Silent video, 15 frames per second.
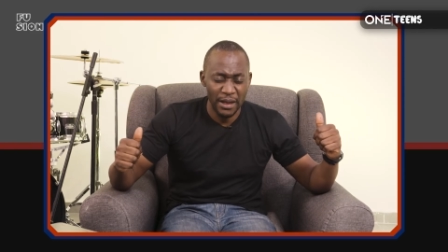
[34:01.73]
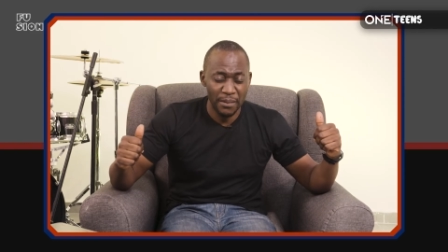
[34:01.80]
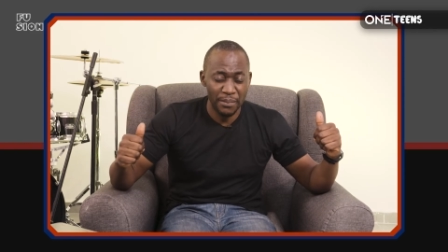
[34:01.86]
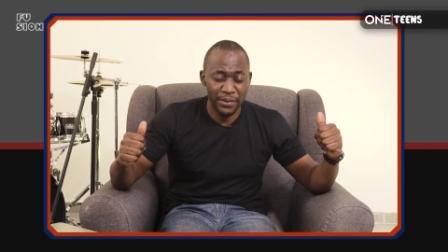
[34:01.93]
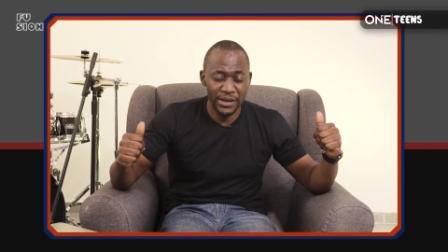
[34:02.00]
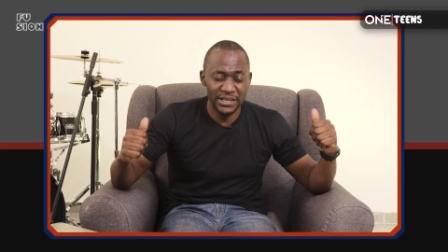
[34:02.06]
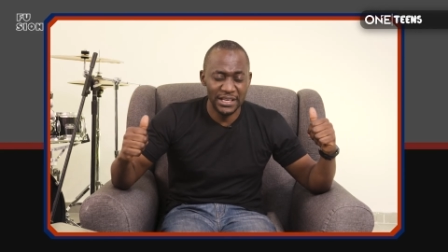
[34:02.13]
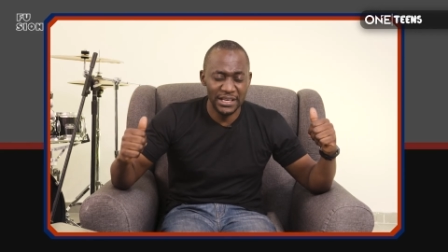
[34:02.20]

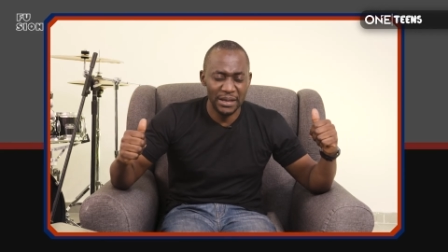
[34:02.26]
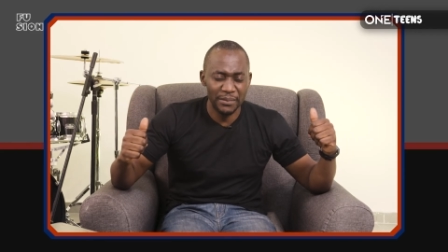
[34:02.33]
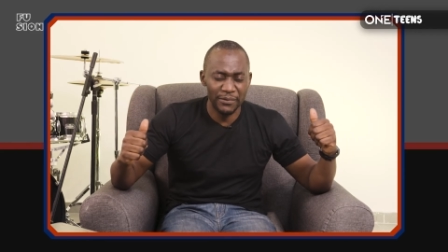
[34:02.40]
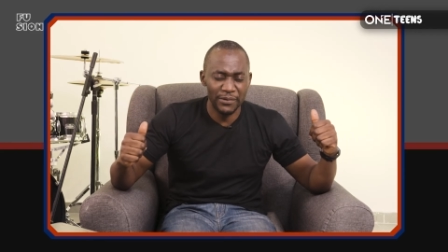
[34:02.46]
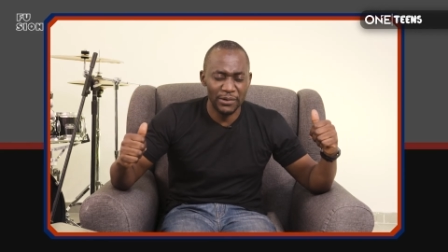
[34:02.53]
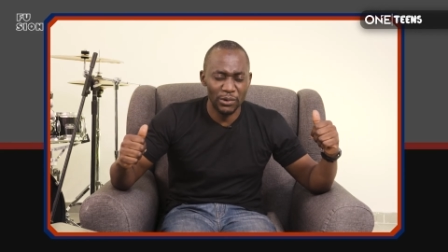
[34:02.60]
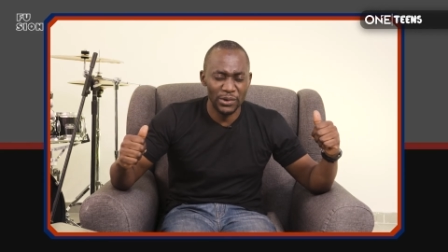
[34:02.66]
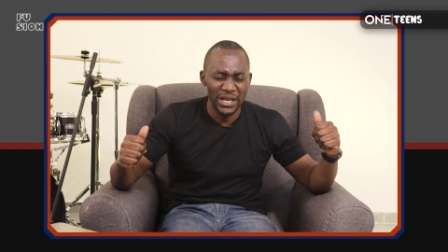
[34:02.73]
Praise the name of
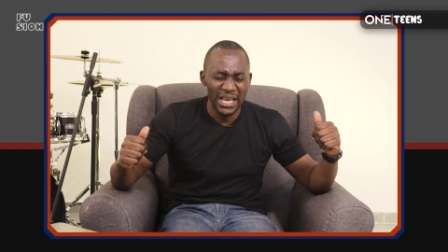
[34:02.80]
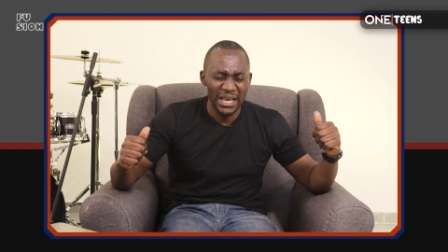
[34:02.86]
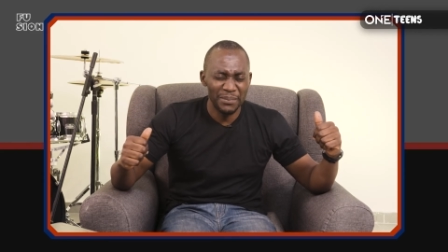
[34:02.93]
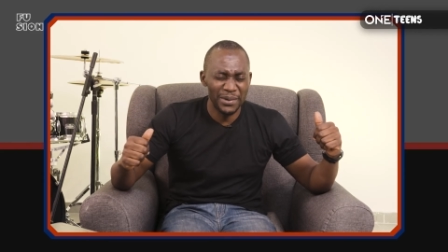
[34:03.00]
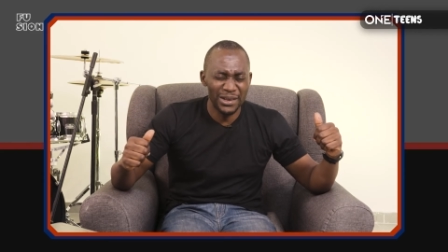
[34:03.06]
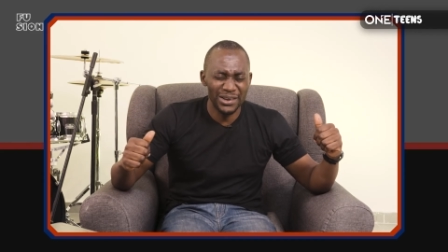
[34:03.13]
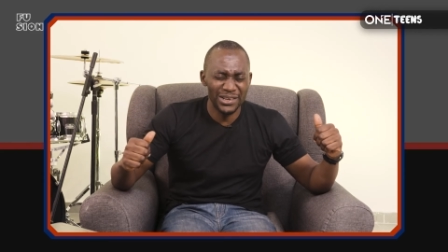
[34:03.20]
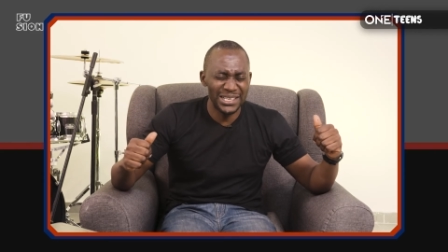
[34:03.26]
the Lord.
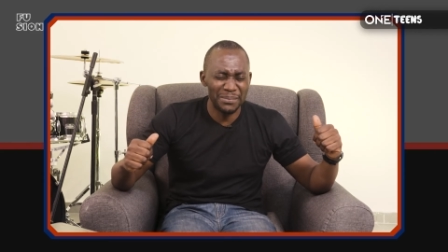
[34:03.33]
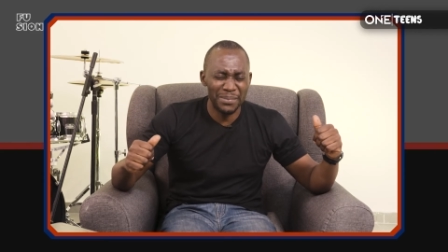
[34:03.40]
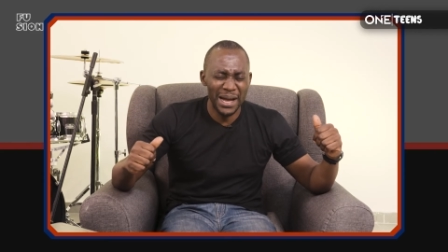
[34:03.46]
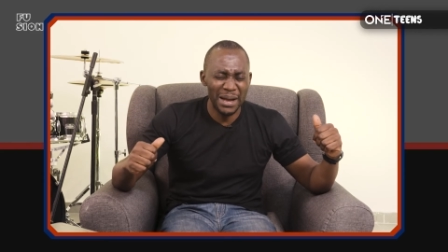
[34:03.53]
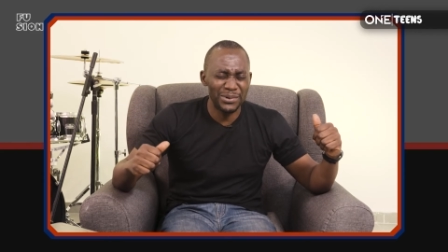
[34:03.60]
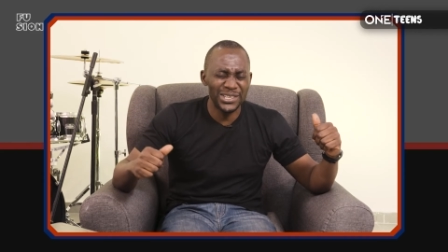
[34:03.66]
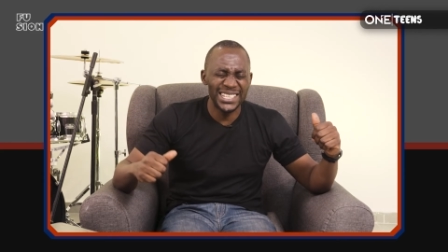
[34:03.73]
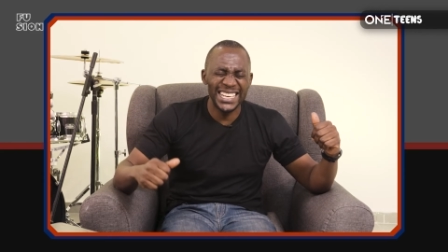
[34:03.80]
Because the
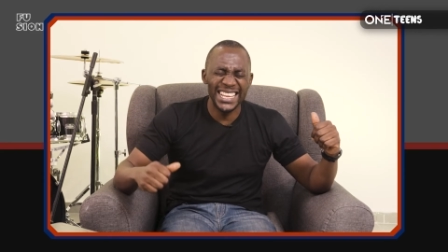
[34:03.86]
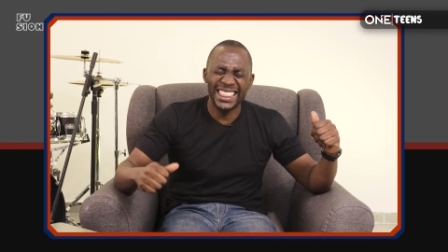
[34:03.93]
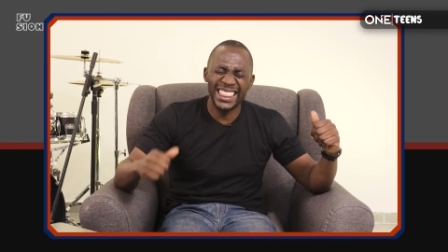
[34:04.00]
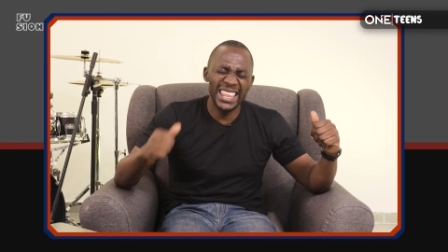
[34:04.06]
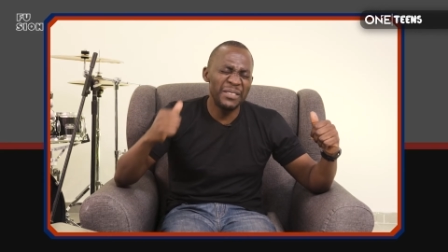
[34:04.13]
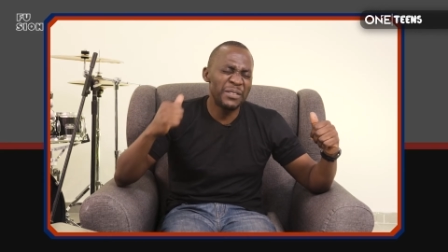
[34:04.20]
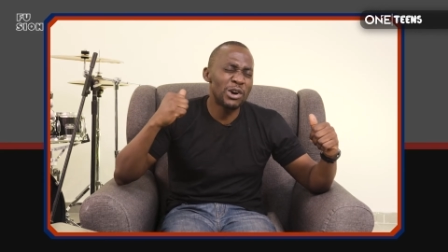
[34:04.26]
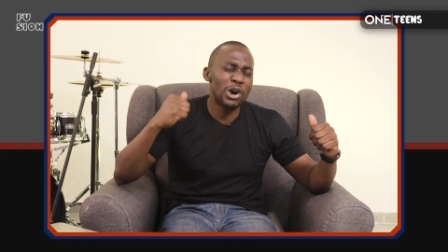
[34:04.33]
Bible says, a thief